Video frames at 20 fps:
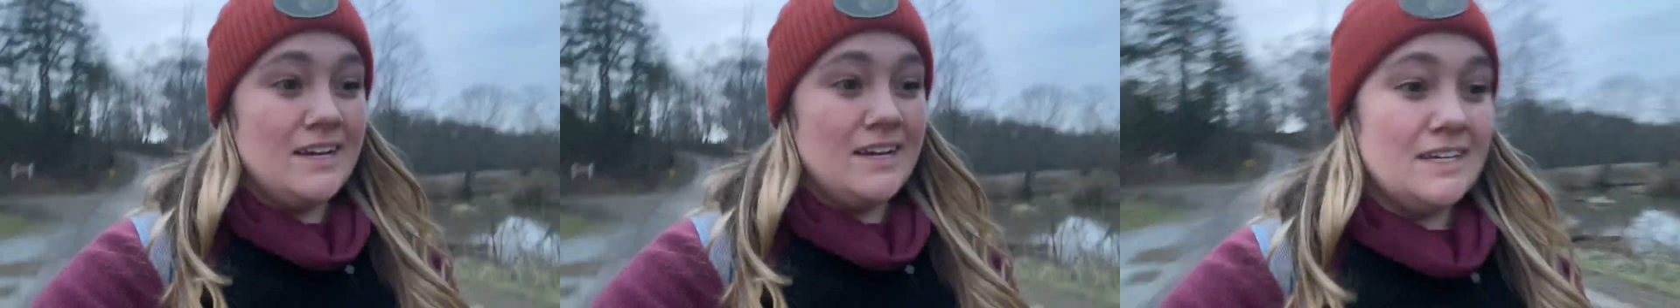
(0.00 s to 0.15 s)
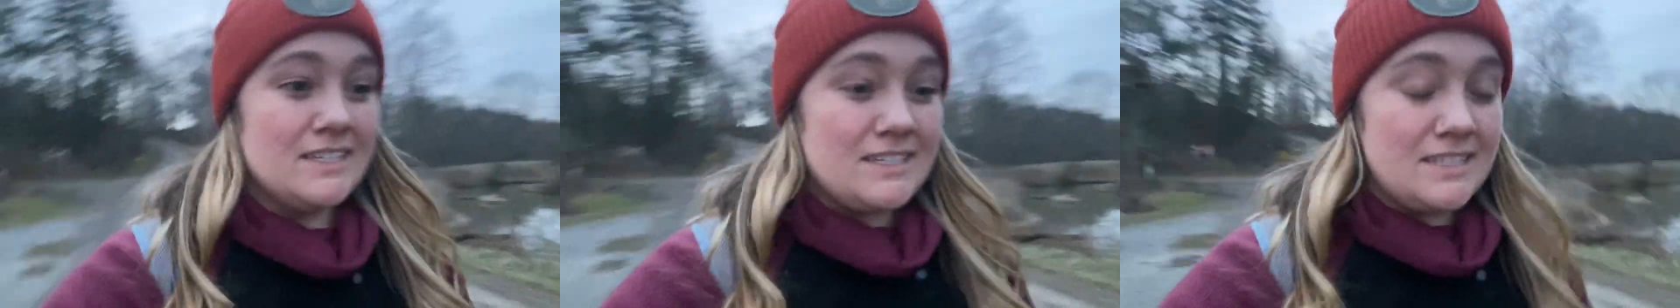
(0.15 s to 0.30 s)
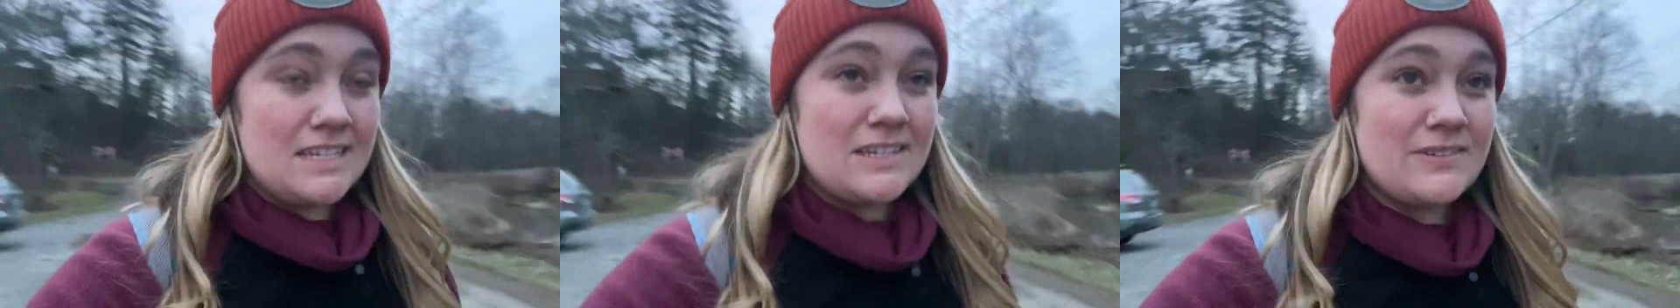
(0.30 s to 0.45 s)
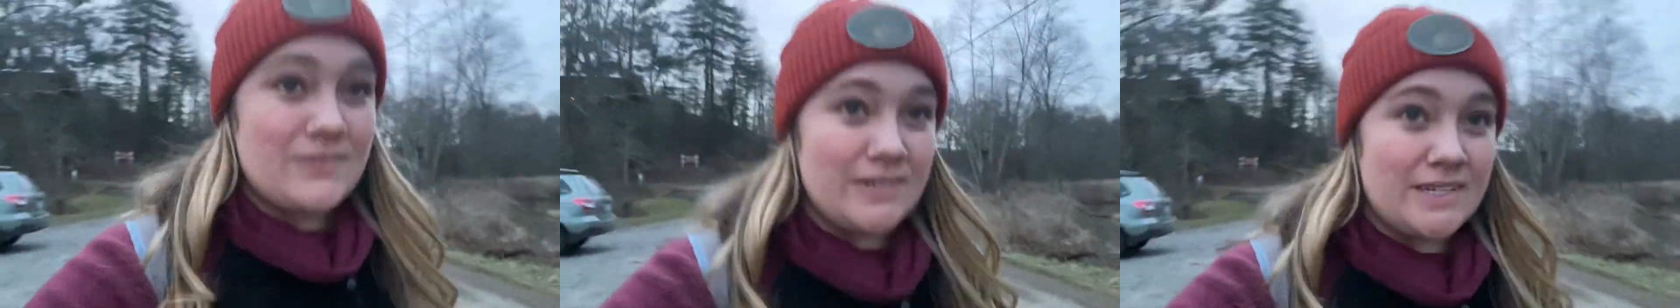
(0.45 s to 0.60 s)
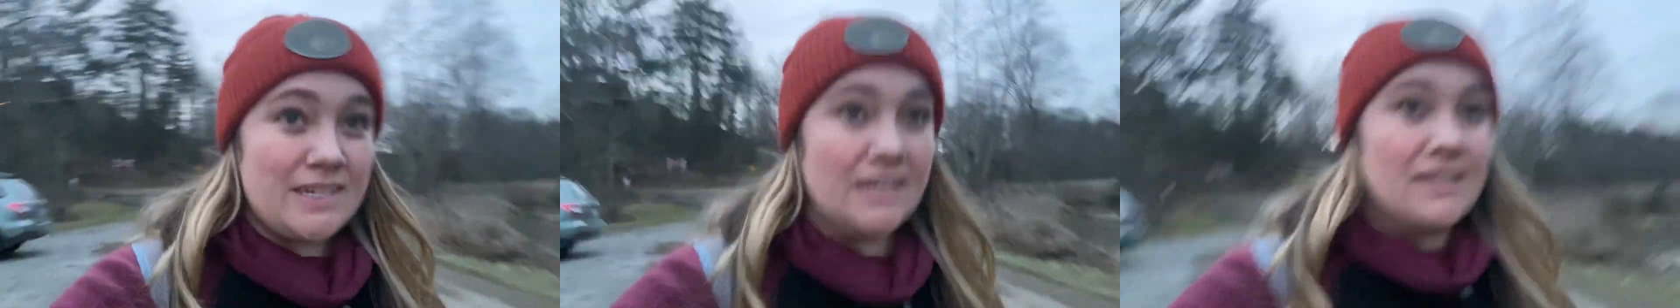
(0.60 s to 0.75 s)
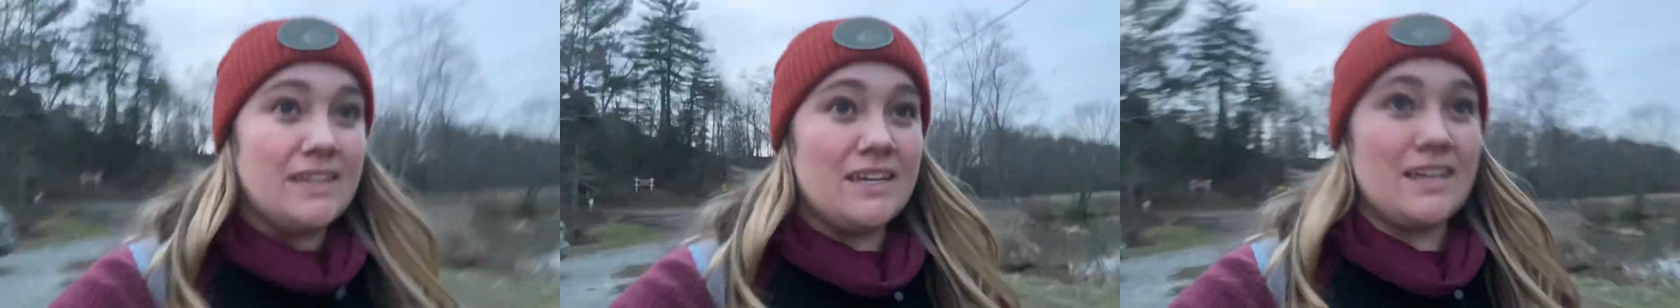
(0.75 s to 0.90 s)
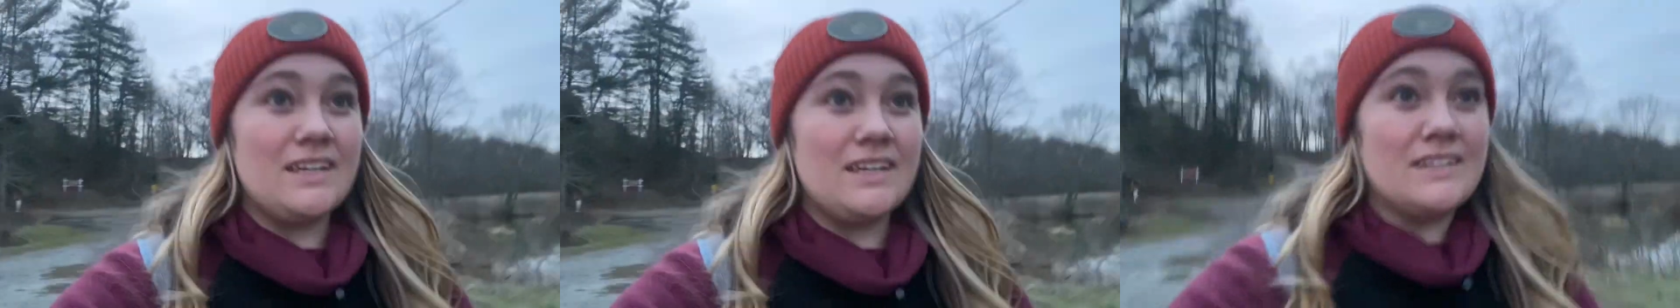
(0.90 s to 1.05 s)
see if we
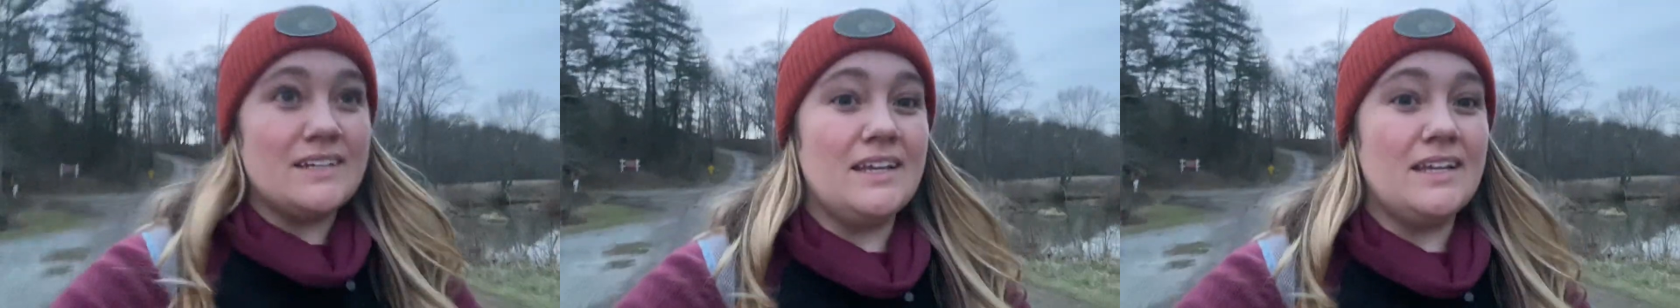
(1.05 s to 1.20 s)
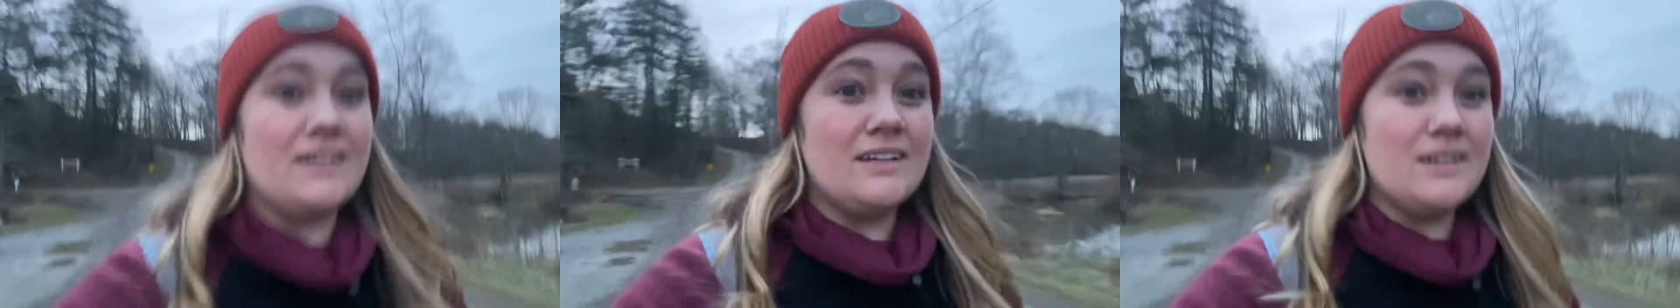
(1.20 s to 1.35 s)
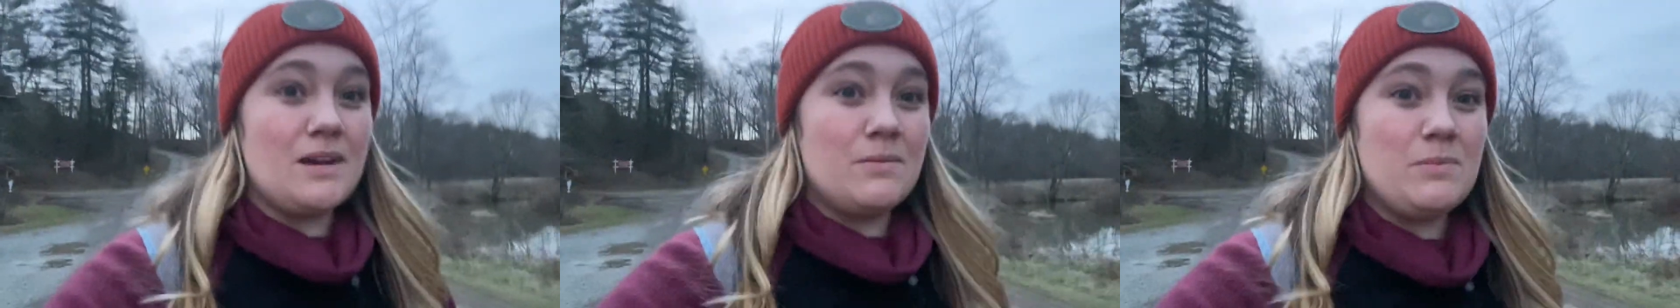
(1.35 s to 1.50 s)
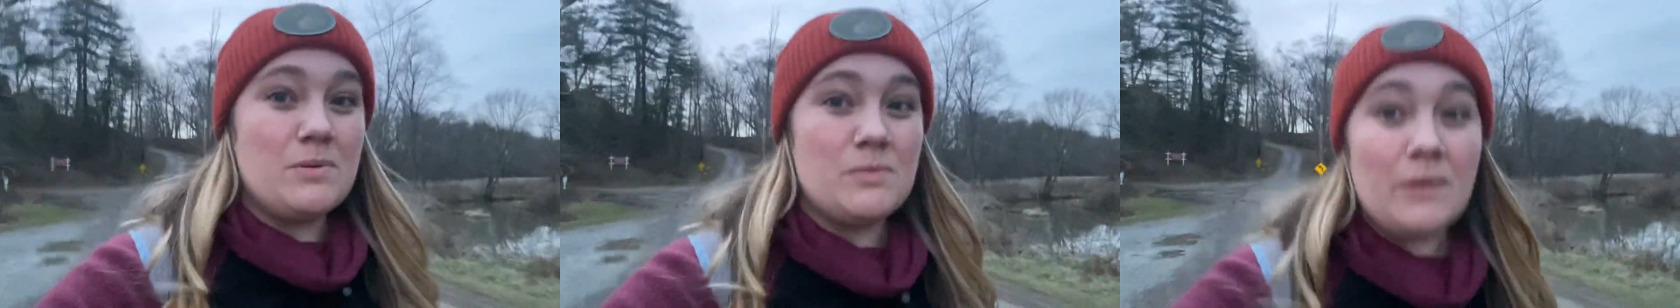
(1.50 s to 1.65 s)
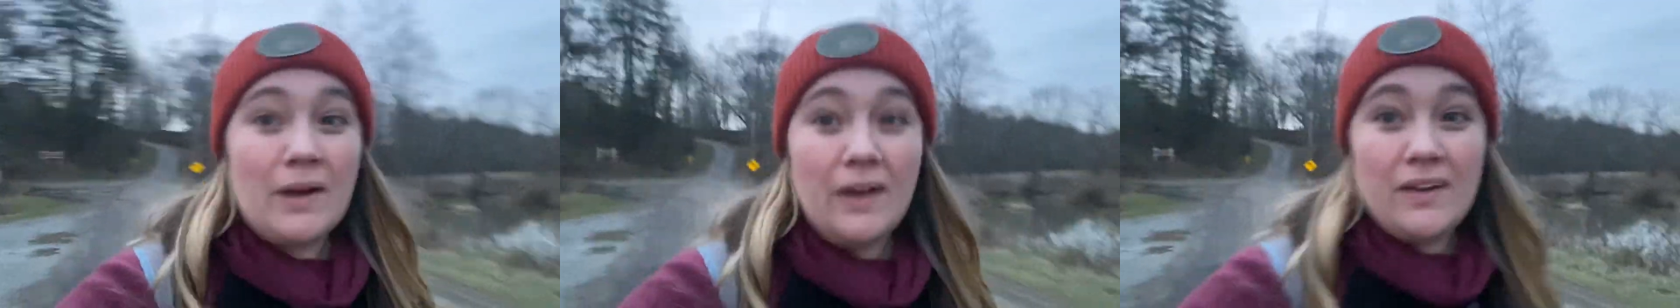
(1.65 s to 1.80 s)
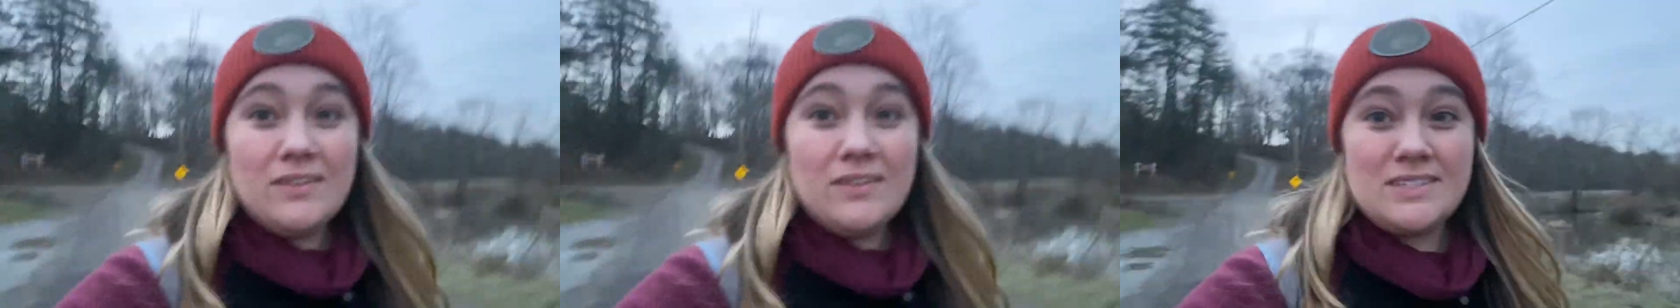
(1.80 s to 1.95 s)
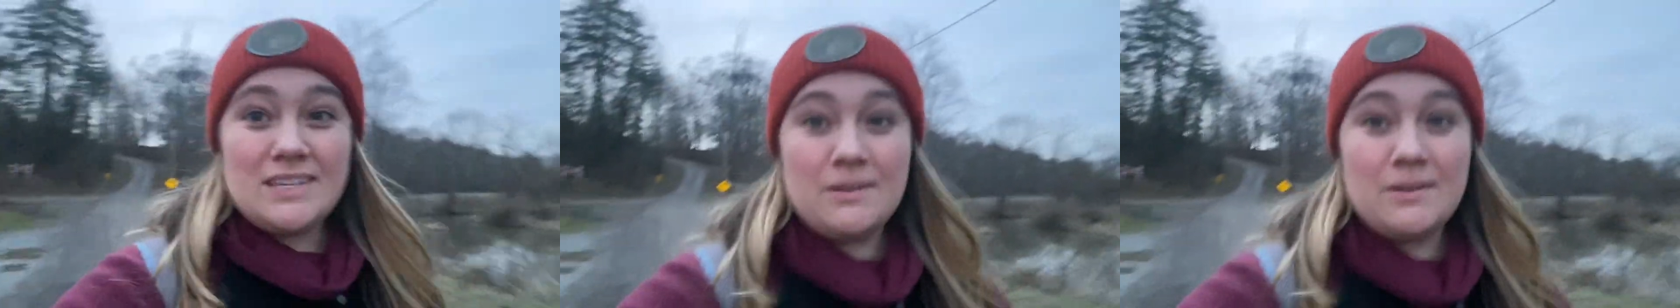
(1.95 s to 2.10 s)
can get a couple
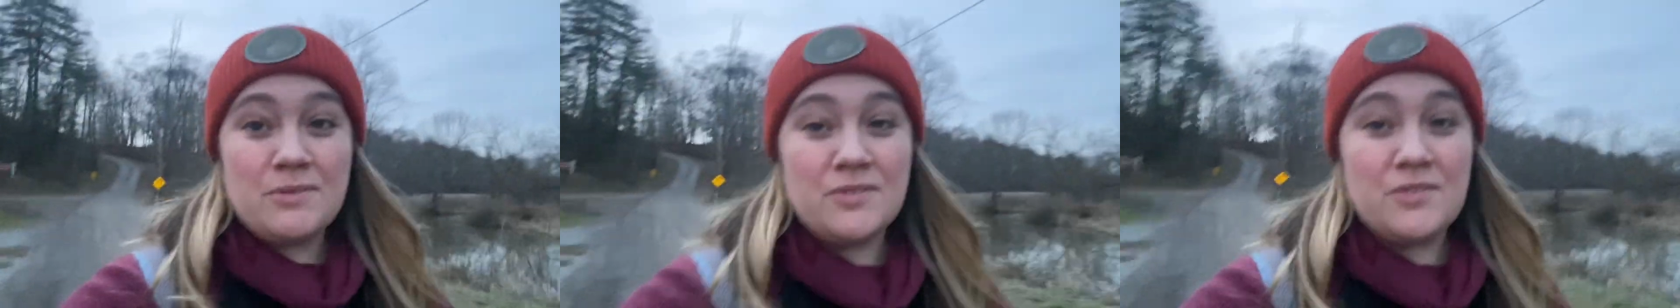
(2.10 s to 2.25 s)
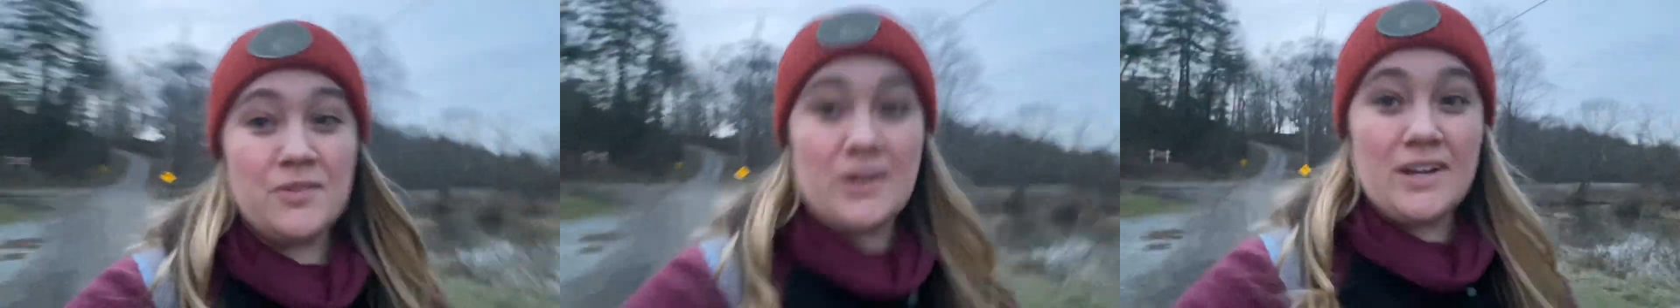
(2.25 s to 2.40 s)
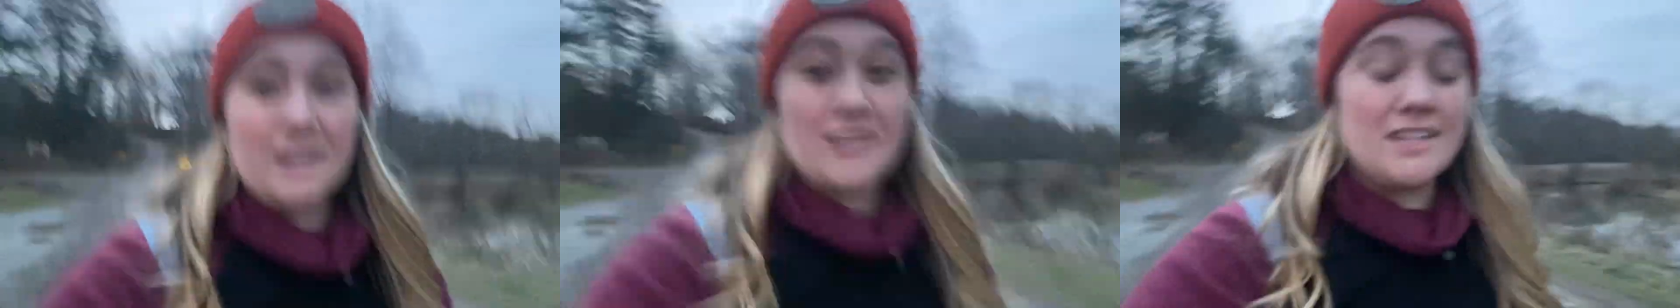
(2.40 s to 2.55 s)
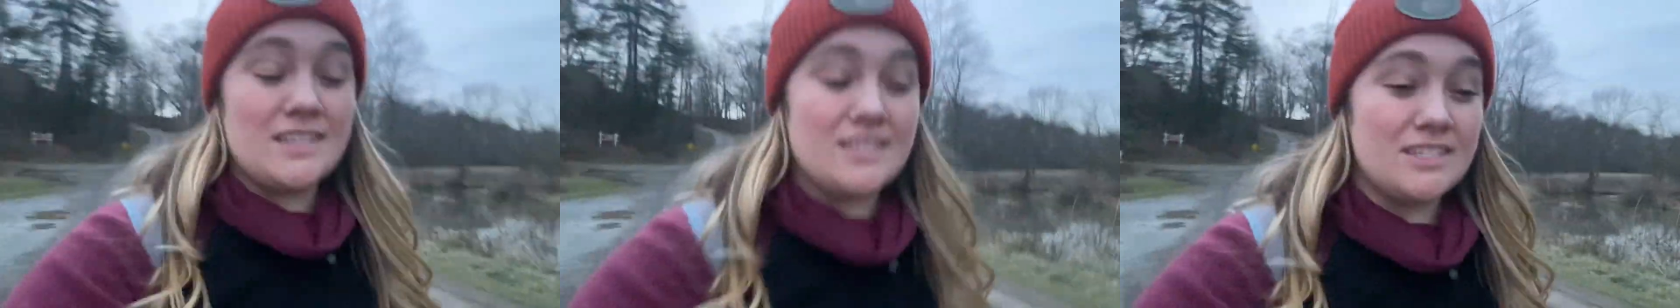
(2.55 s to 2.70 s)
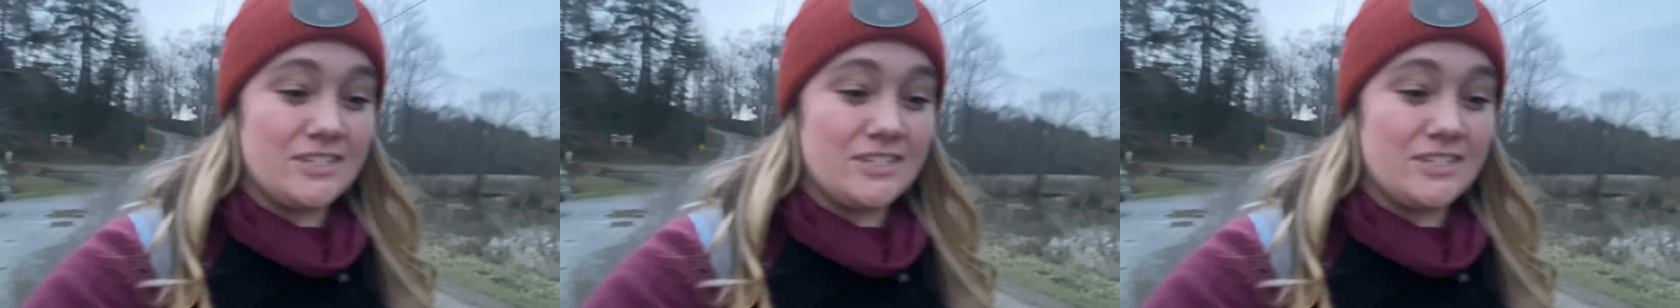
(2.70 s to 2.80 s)
miles in before it gets